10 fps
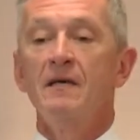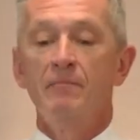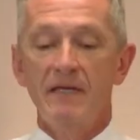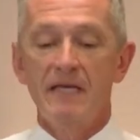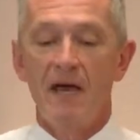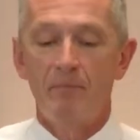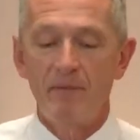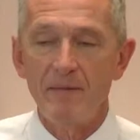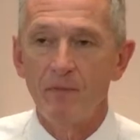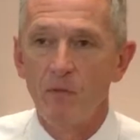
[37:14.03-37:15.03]
But yet
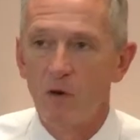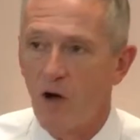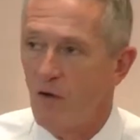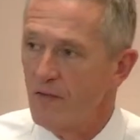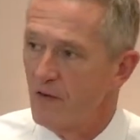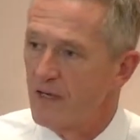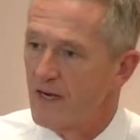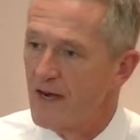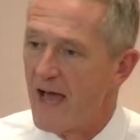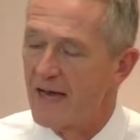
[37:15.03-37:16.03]
people will go and they'll get
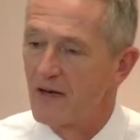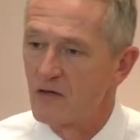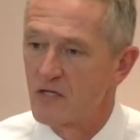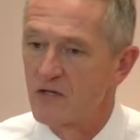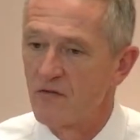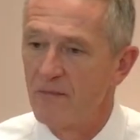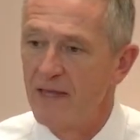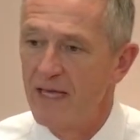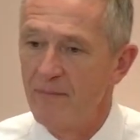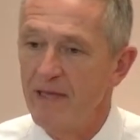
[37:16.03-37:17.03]
a diagnosis from the
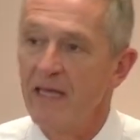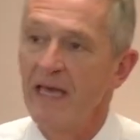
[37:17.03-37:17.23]
enemy,